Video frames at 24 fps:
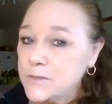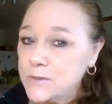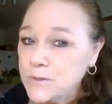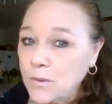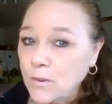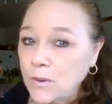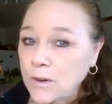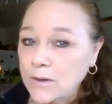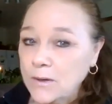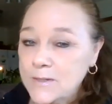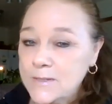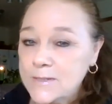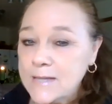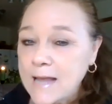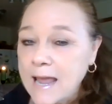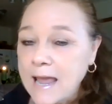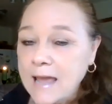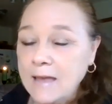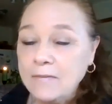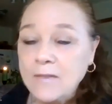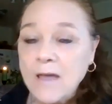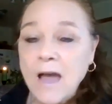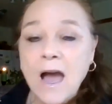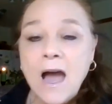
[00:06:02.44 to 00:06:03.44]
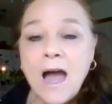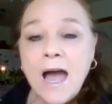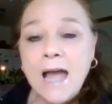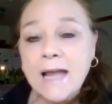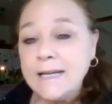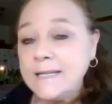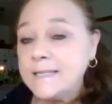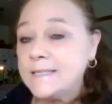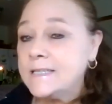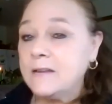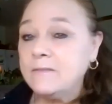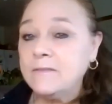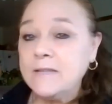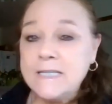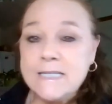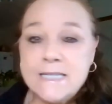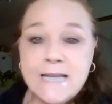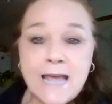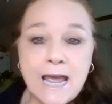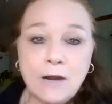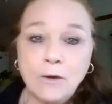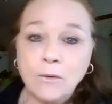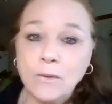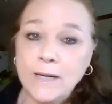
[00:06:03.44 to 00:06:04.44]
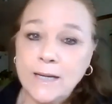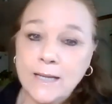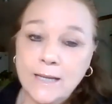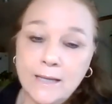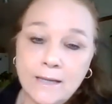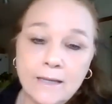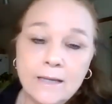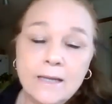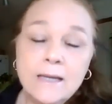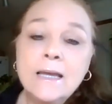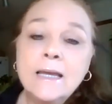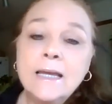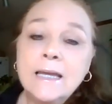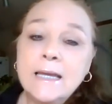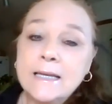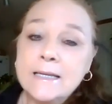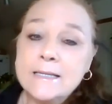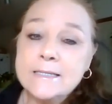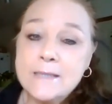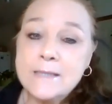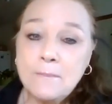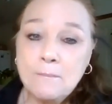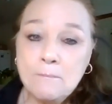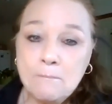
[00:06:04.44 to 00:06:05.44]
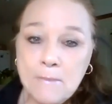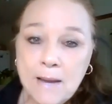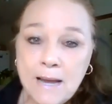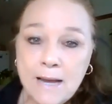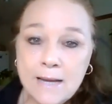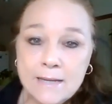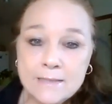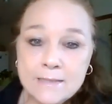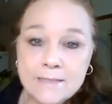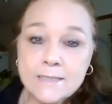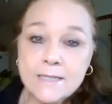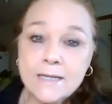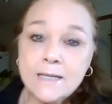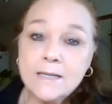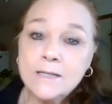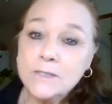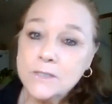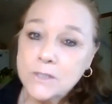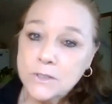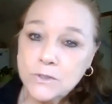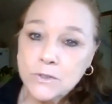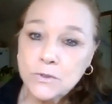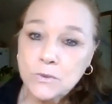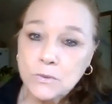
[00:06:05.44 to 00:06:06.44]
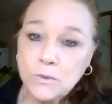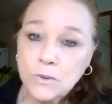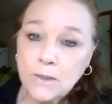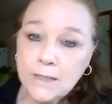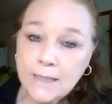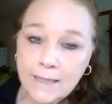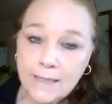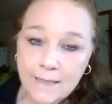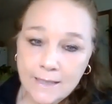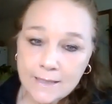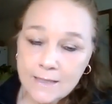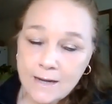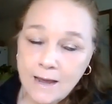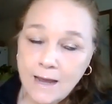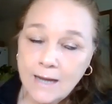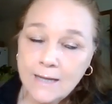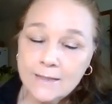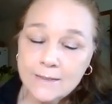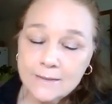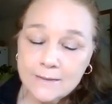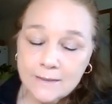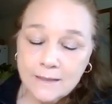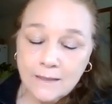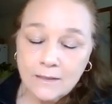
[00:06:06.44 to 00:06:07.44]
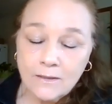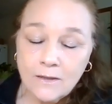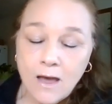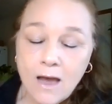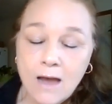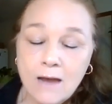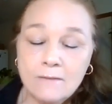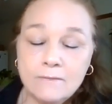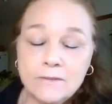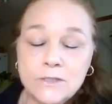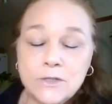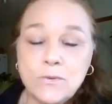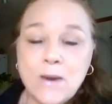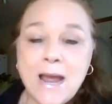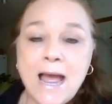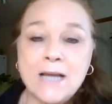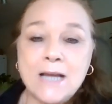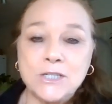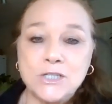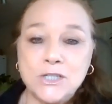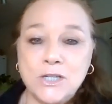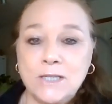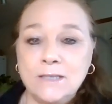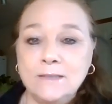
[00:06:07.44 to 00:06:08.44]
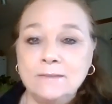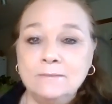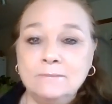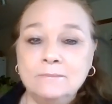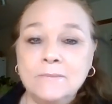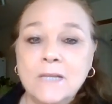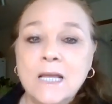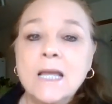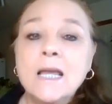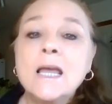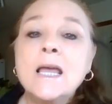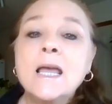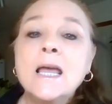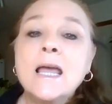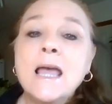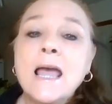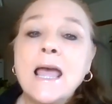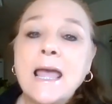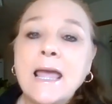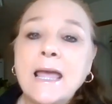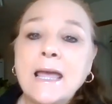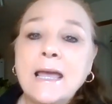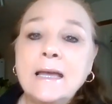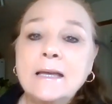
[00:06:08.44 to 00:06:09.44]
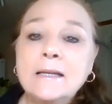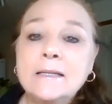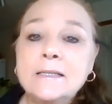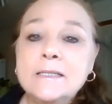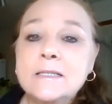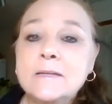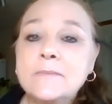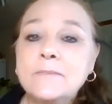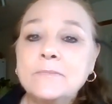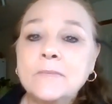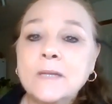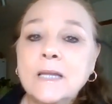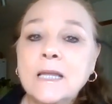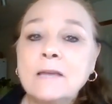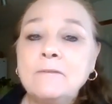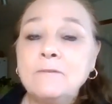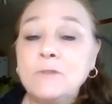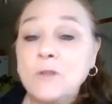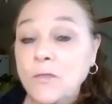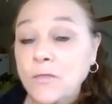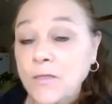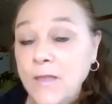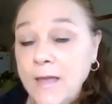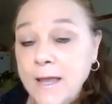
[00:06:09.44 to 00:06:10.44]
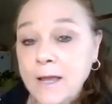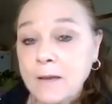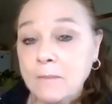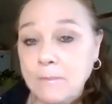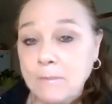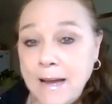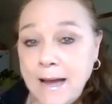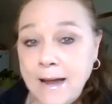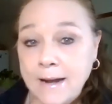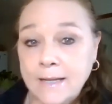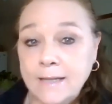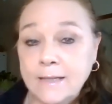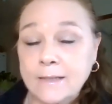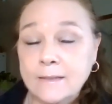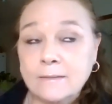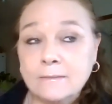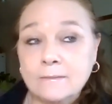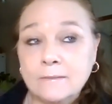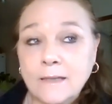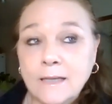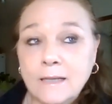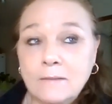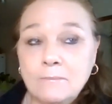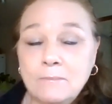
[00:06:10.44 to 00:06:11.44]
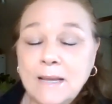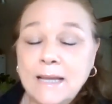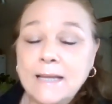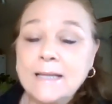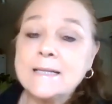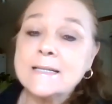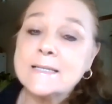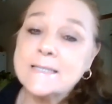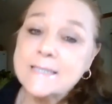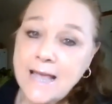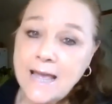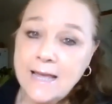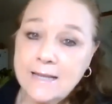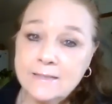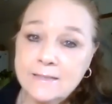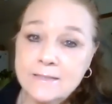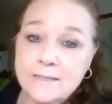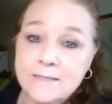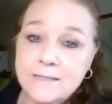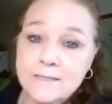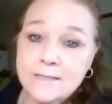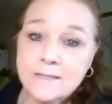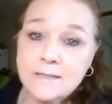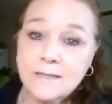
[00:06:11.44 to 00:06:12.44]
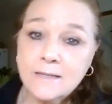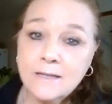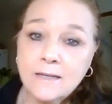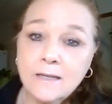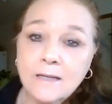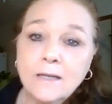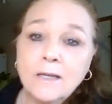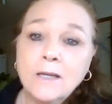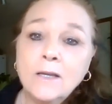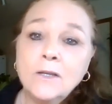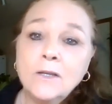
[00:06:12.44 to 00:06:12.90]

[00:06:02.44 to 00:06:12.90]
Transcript: with source and the highest of integrity is a must to truly ignite the law of attraction. And if you think about it, it makes sense.